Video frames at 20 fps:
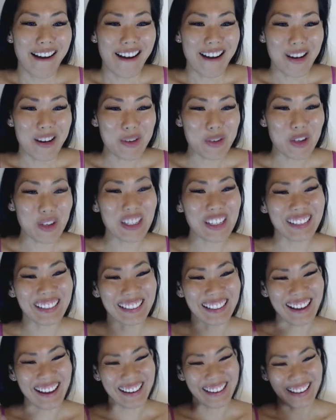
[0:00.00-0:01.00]
You'll hear a
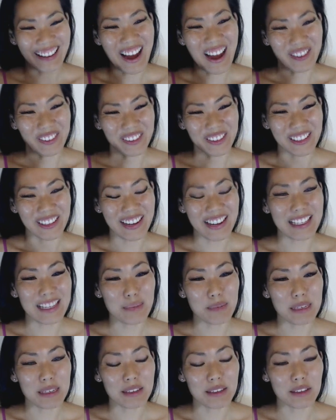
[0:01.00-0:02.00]
lot of laughter, and
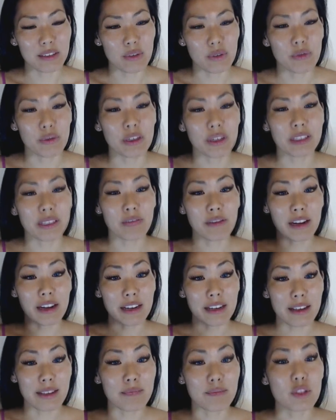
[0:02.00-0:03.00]
that's because we really
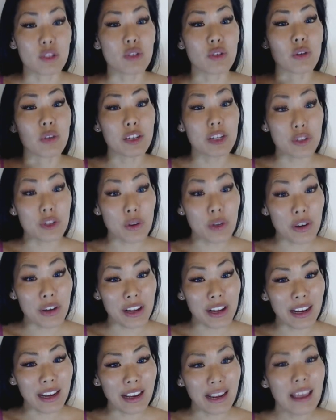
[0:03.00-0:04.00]
want him to
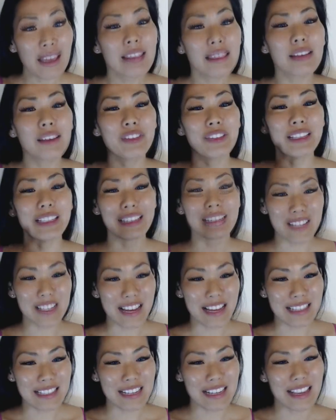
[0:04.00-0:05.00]
enjoy the feeling of
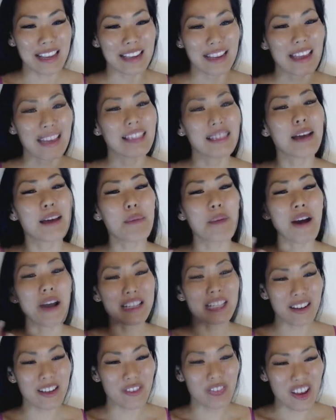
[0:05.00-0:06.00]
dancing and get that
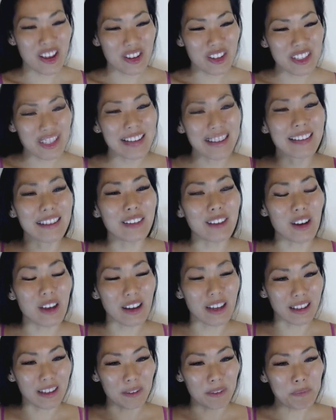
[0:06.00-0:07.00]
positive energy and
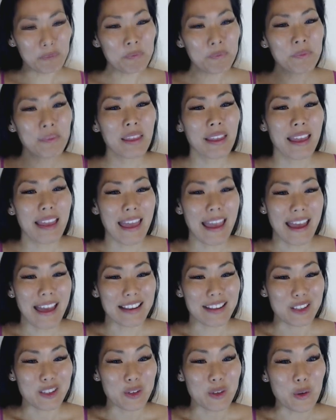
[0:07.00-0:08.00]
aloha.
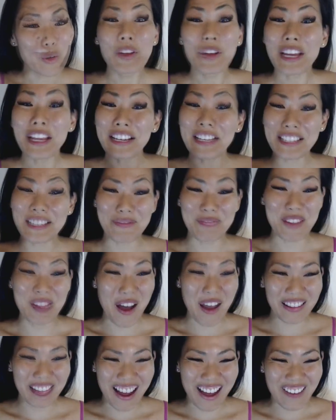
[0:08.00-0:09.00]
And so, yes, I'm
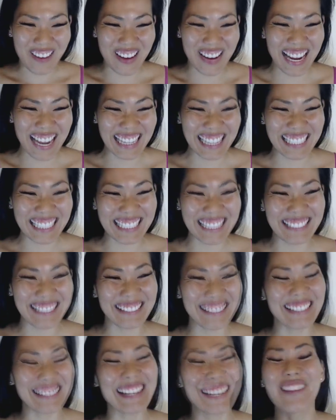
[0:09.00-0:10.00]
not laughing at the
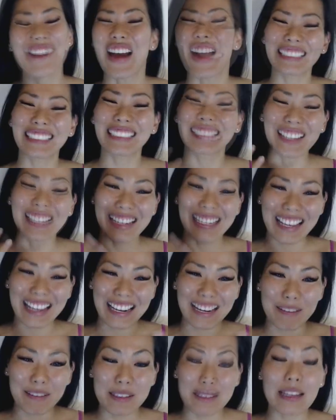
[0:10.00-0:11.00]
student. I'm actually trying to
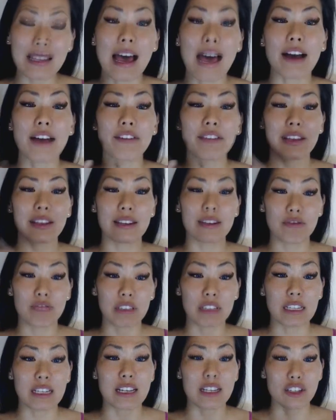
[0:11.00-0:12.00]
get him to laugh and
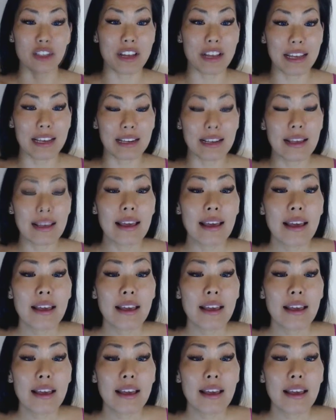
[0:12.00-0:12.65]
really enjoy it.